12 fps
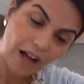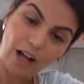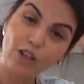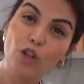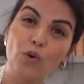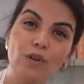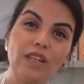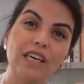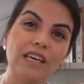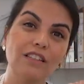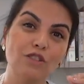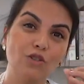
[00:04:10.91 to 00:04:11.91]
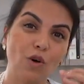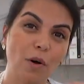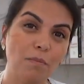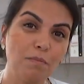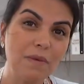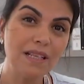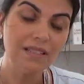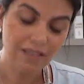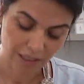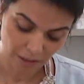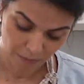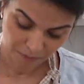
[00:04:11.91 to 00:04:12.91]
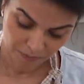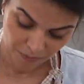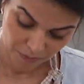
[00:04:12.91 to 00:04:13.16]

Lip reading: I'll lower the heat to a medium